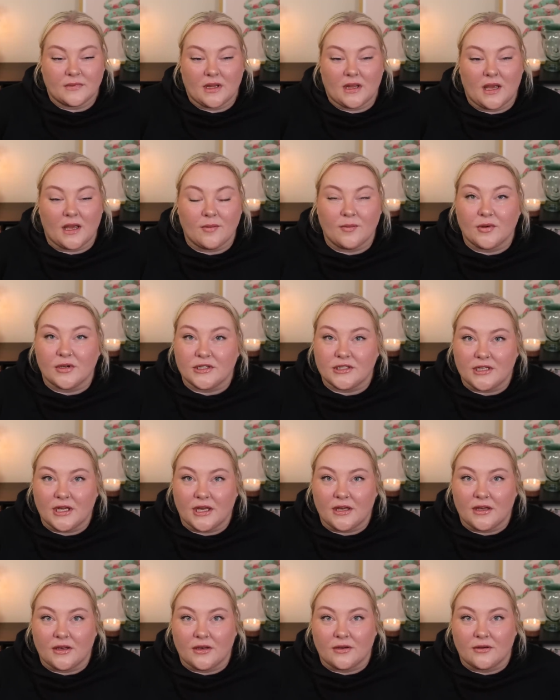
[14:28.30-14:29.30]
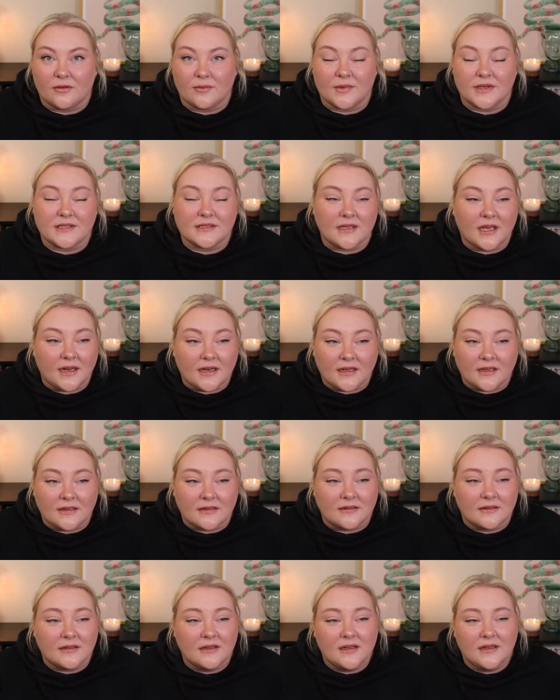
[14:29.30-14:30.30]
I appreciate you. I'm
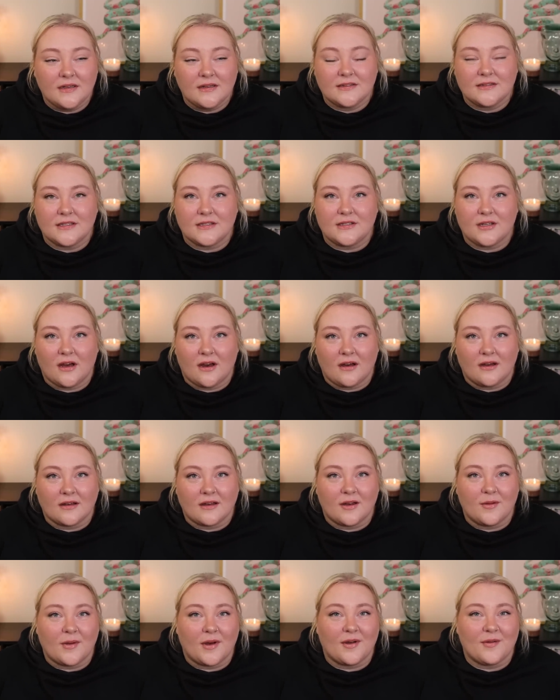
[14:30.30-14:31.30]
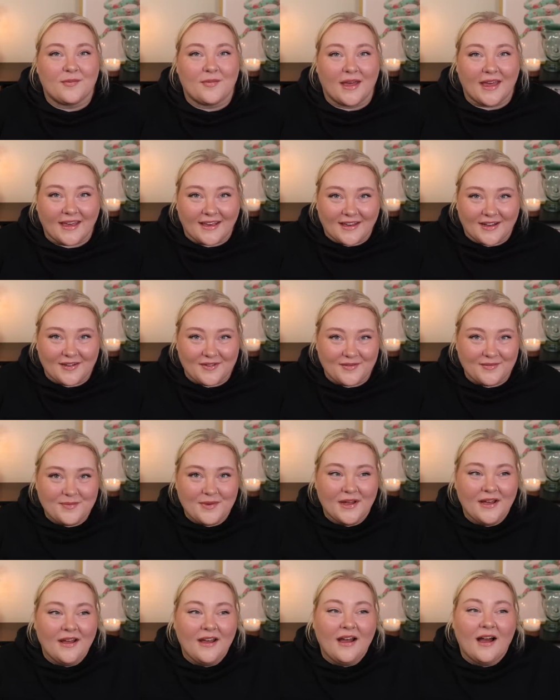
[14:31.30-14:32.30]
excited to talk about makeup.
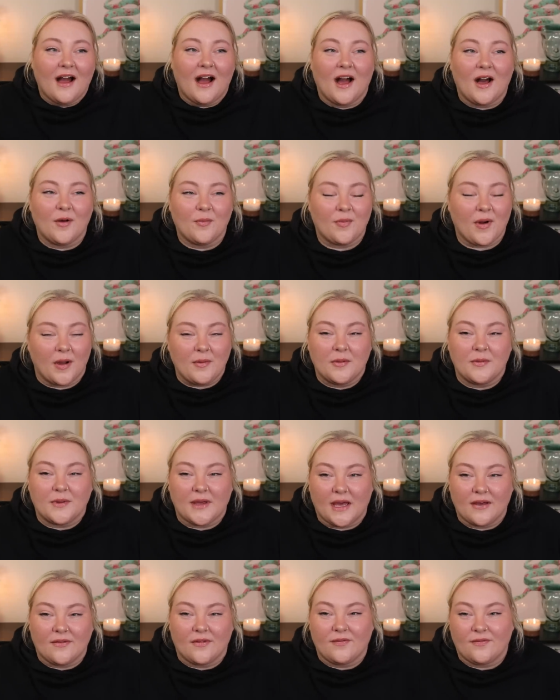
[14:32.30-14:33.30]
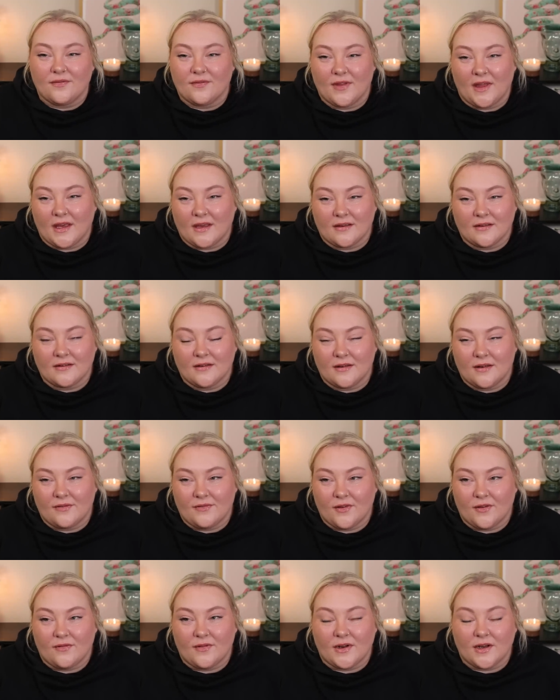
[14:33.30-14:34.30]
I'll probably have a, like a
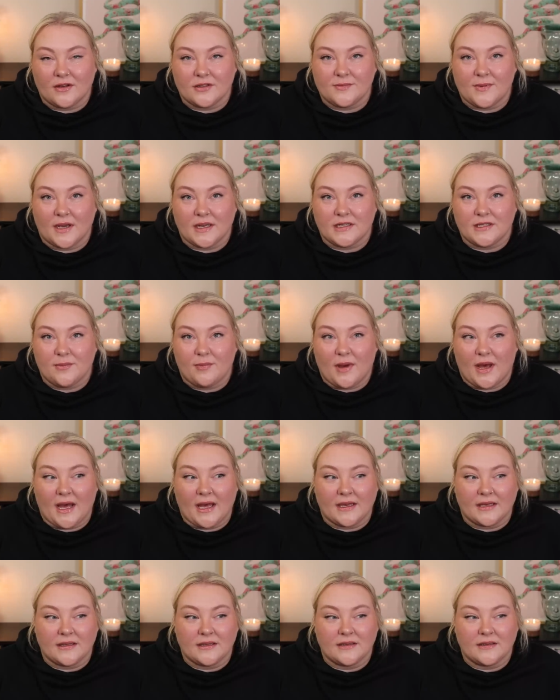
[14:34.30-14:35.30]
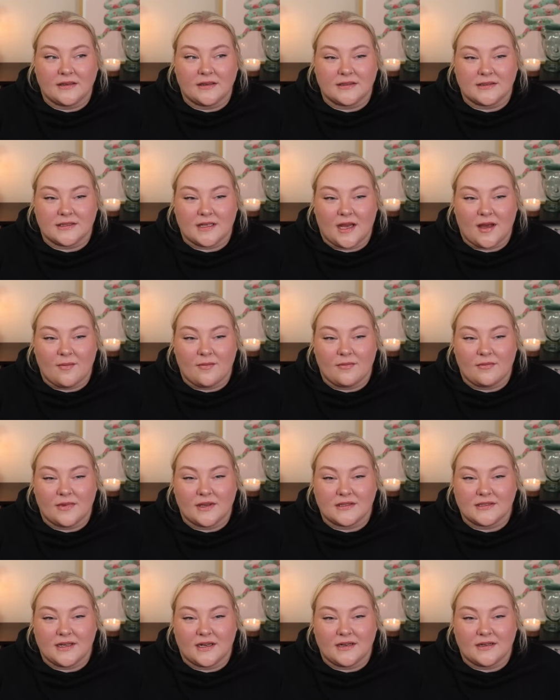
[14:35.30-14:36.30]
few videos back to back, because I'm
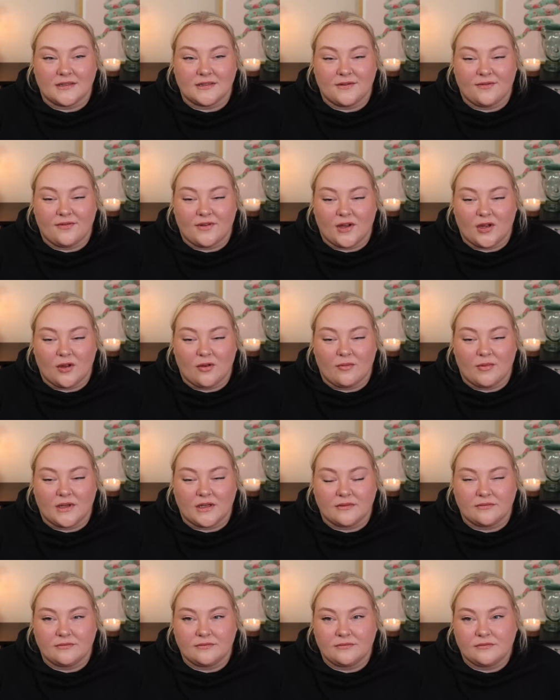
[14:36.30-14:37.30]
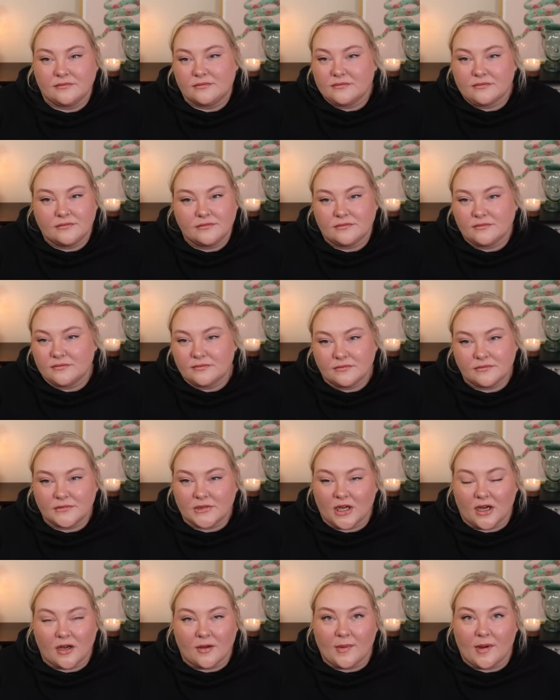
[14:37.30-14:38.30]
excited to film and
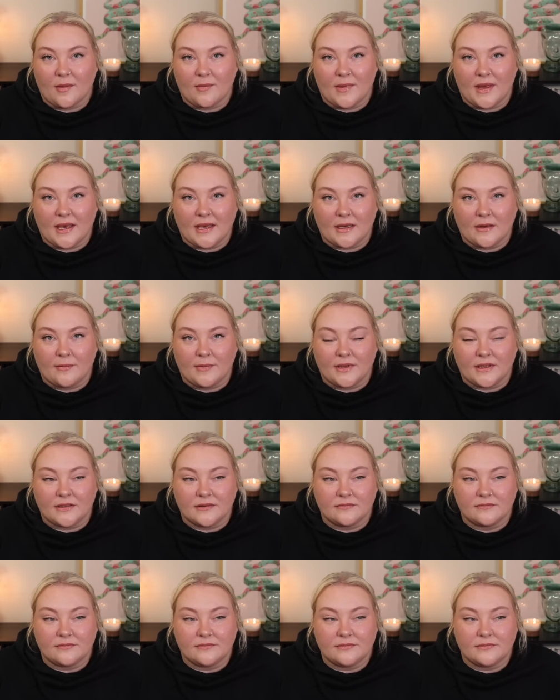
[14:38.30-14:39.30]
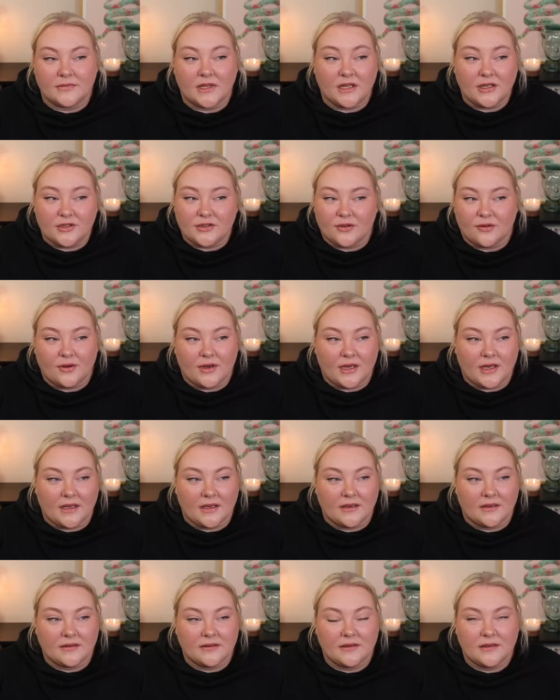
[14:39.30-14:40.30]
talk about makeup and
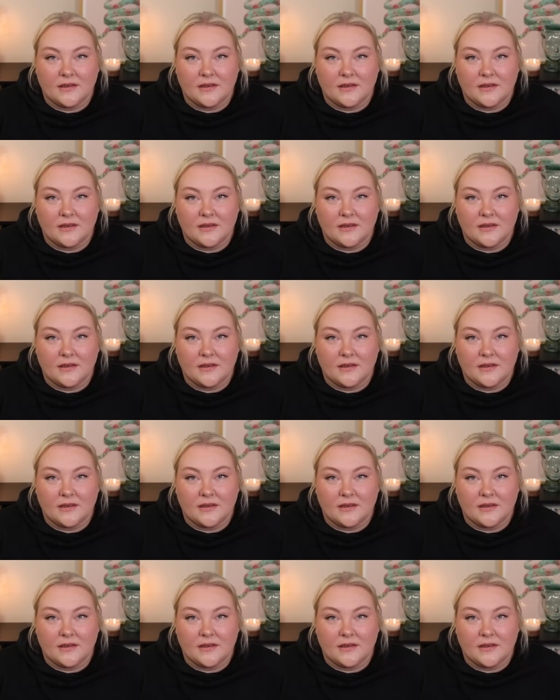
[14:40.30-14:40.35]
enjoy